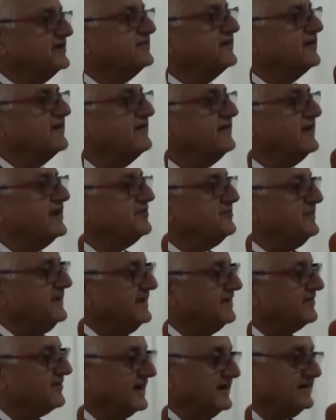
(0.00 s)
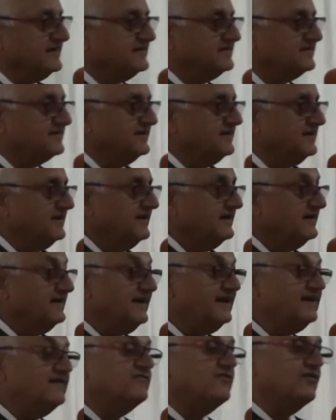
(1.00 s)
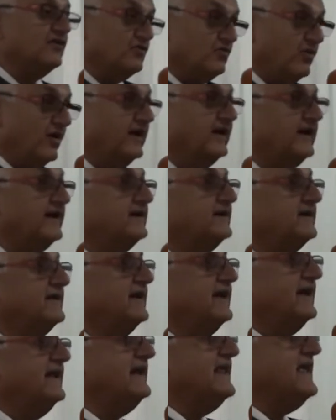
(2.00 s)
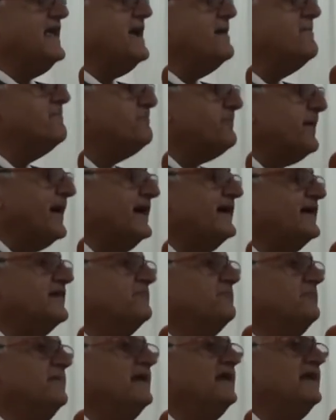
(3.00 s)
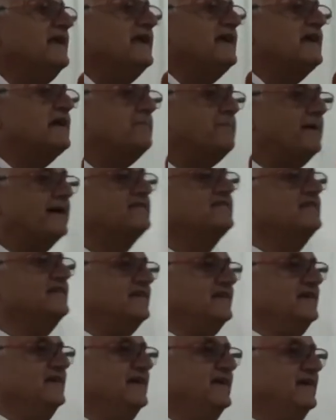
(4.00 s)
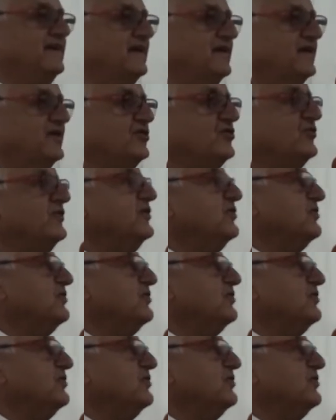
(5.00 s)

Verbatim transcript: Chandra Regmi writes, it required an empire building capacity to